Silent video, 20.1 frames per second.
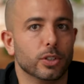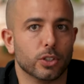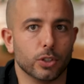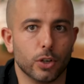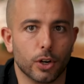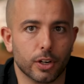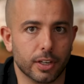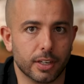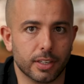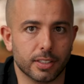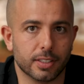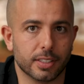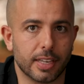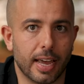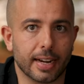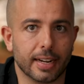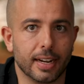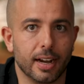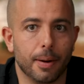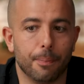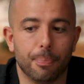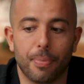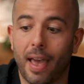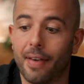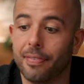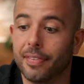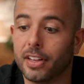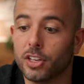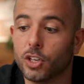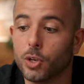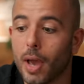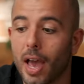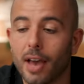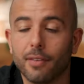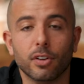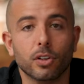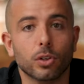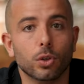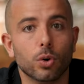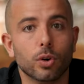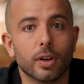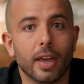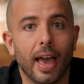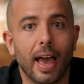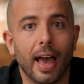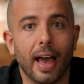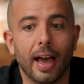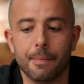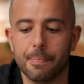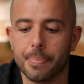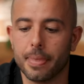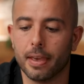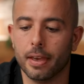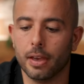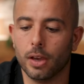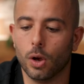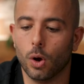it's not gonna stack up. And then you have a look at